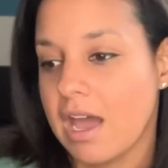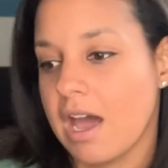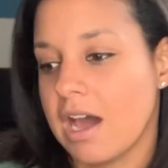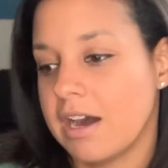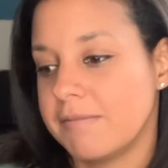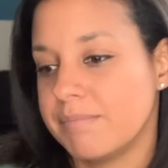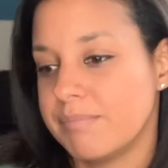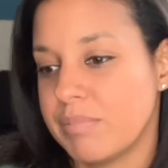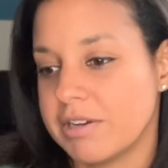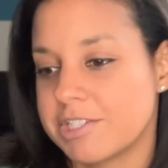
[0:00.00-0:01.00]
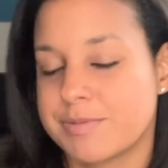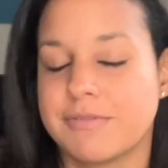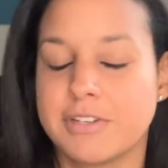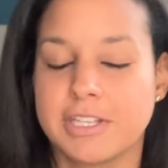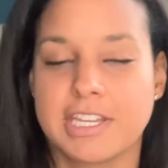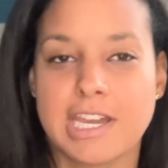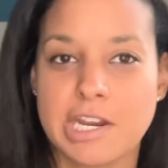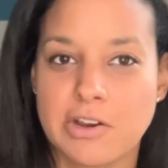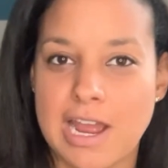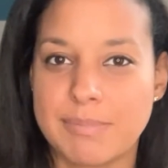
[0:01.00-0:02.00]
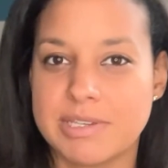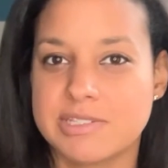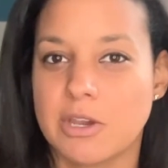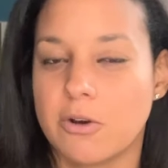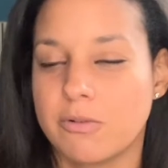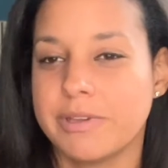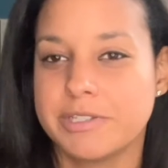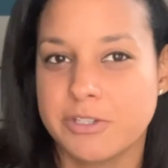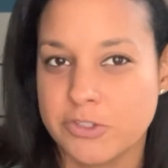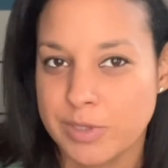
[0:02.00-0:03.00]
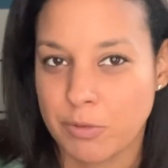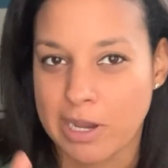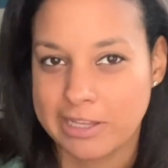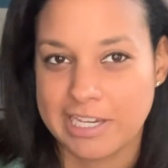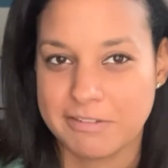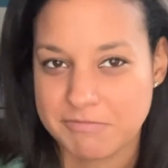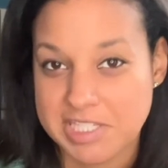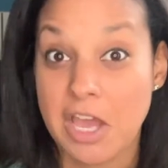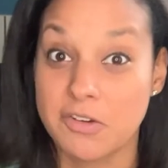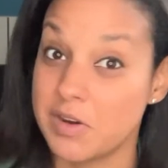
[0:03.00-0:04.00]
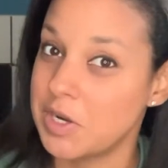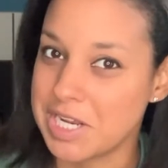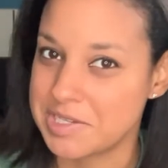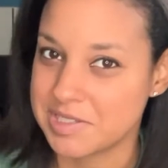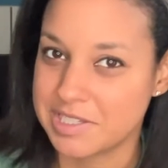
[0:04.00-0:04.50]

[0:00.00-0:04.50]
but just been feeling kind of crappy, so excuse me while I sound very nasally.